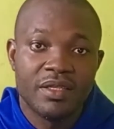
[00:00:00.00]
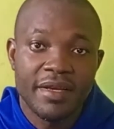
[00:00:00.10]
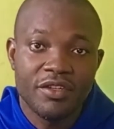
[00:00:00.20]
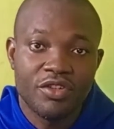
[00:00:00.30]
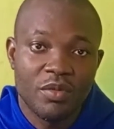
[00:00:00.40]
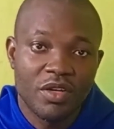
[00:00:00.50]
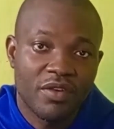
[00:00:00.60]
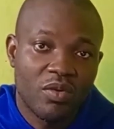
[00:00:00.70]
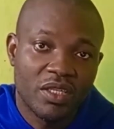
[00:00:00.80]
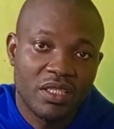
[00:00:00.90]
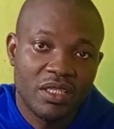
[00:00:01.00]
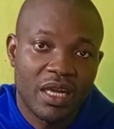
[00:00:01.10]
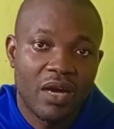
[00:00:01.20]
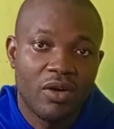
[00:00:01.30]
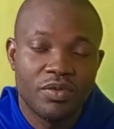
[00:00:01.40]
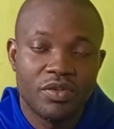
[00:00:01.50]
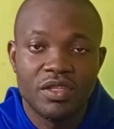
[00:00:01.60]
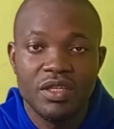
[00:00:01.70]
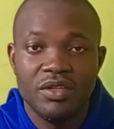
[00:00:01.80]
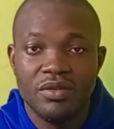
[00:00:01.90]
Thank you so much for watching and I hope to
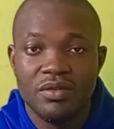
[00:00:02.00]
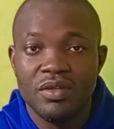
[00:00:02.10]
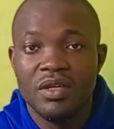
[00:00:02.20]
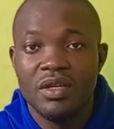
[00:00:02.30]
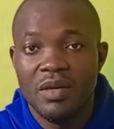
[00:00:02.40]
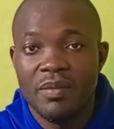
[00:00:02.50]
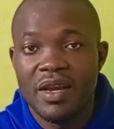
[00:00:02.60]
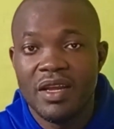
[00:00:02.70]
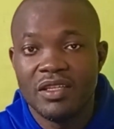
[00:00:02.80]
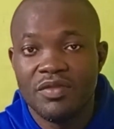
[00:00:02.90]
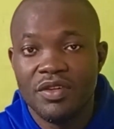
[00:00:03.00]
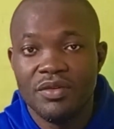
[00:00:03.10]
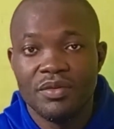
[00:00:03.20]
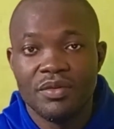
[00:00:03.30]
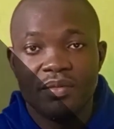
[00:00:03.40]
see you in my next video.